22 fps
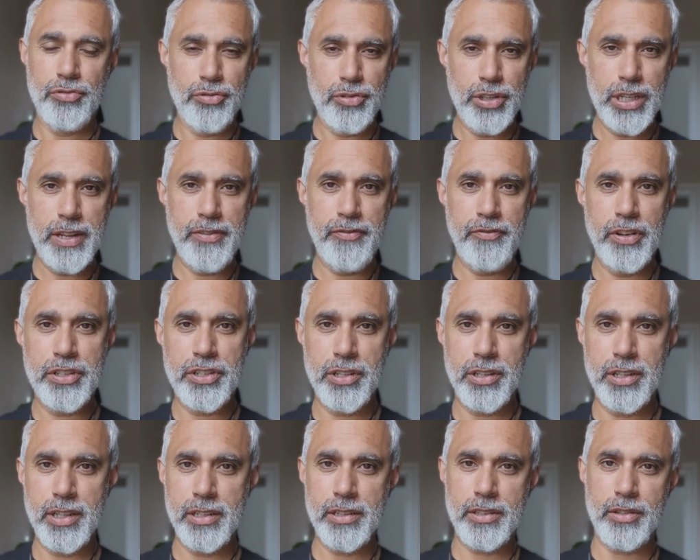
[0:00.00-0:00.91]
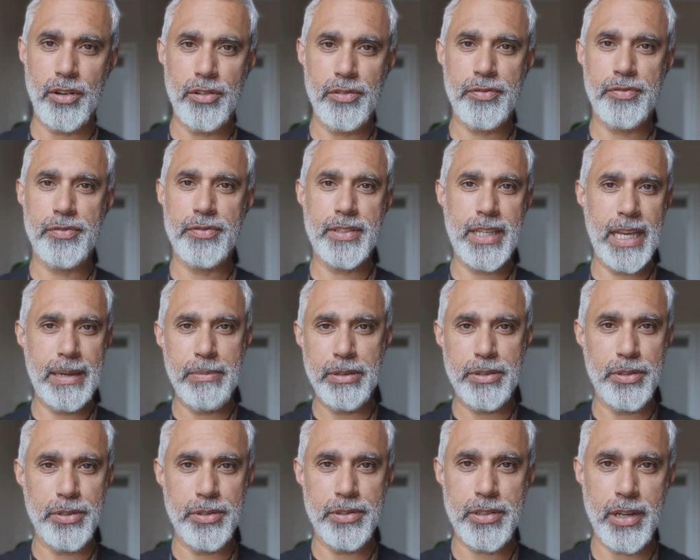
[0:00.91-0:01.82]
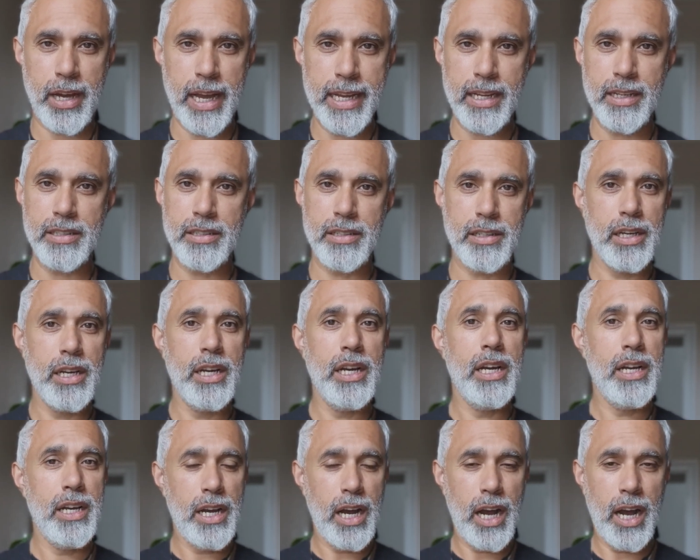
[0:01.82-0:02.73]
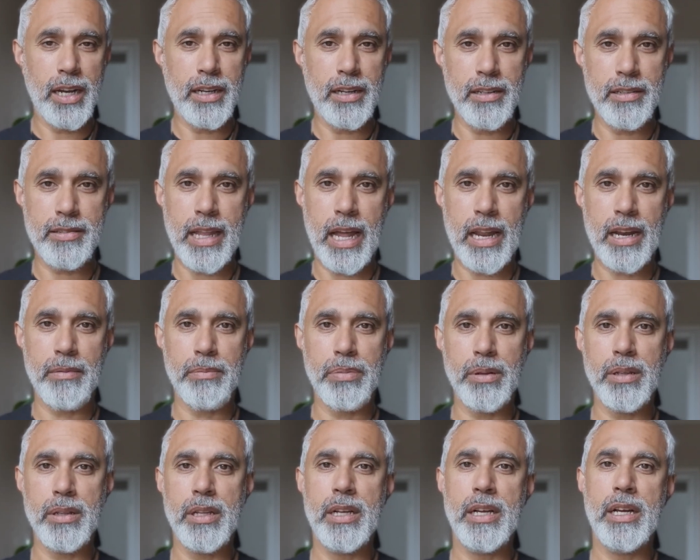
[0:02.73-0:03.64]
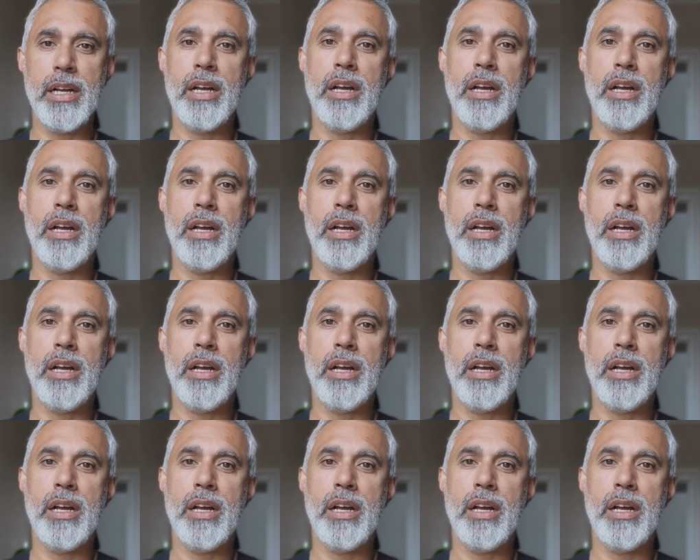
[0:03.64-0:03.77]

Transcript: really vigilant of saber-toothed tigers, understandable.